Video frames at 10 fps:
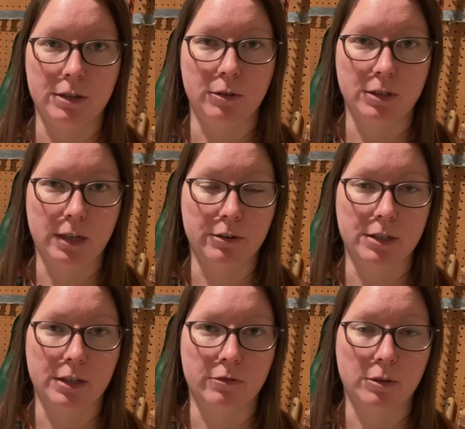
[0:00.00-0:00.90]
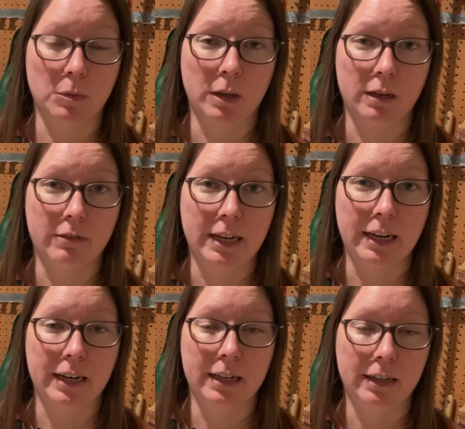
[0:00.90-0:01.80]
you'll save yourself from a lot of
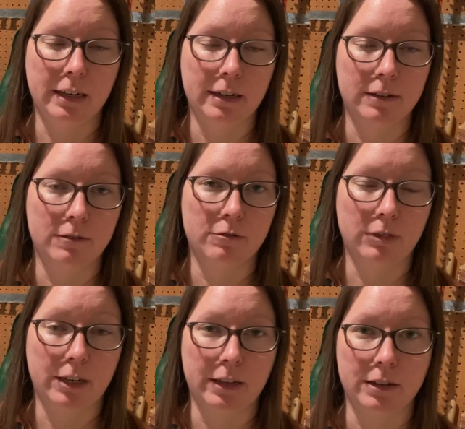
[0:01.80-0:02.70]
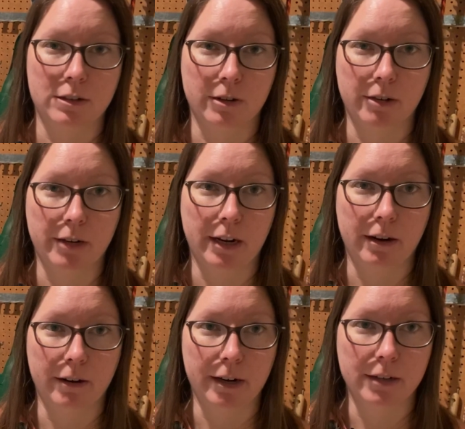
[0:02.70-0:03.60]
headache of flooding the surrounding
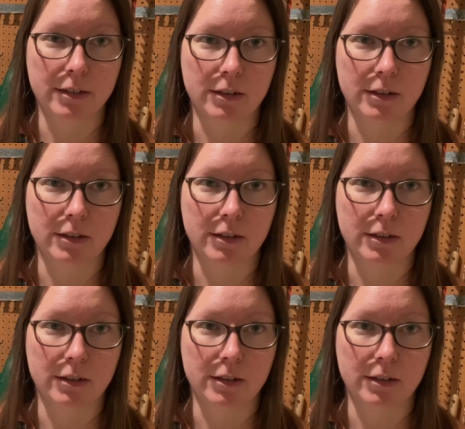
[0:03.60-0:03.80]
areas.